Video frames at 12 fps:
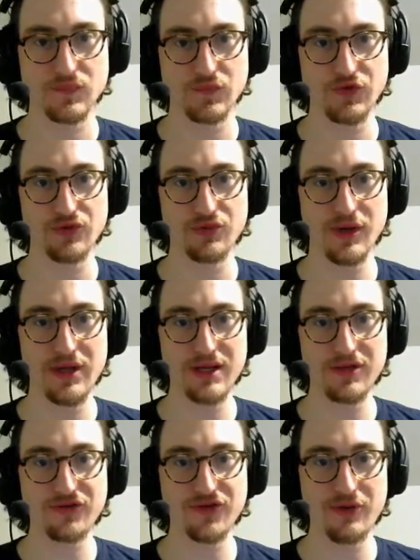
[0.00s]
Dude, what
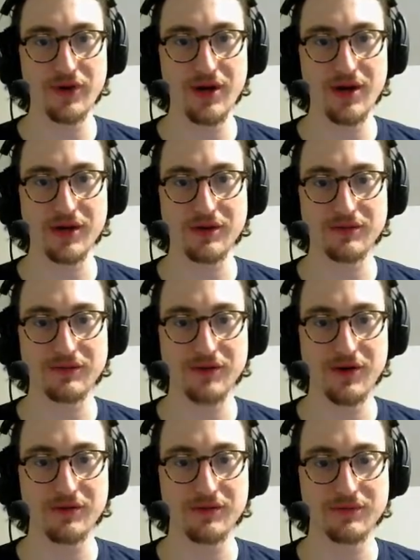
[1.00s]
is going on?
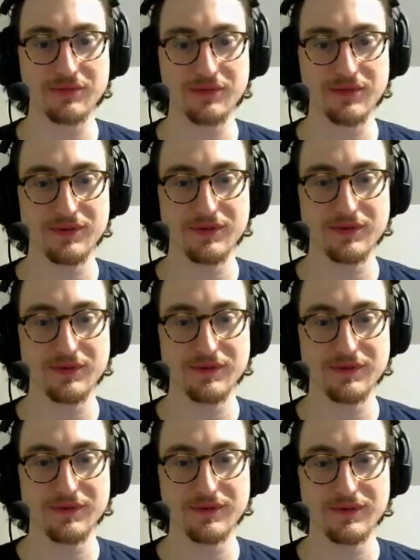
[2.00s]
No.
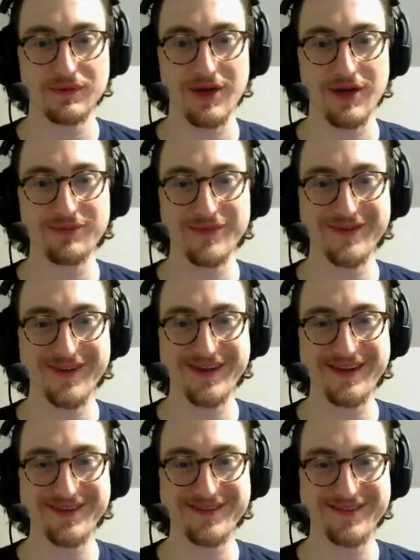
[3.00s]
I'm
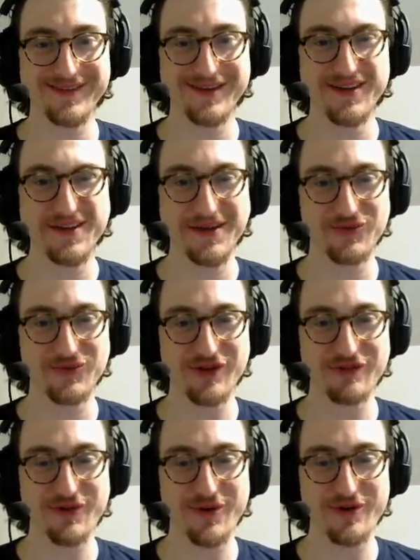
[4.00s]
trying to
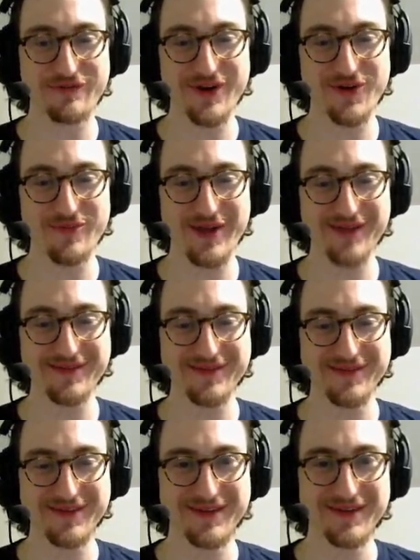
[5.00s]
record a video, man.
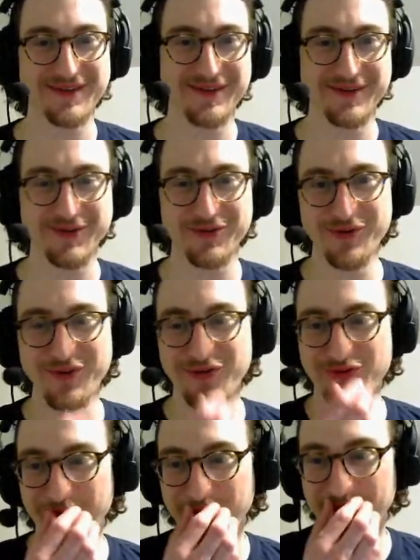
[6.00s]
You're really
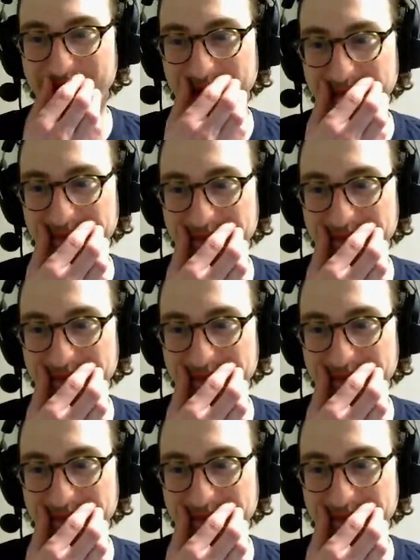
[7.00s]
screwing me up.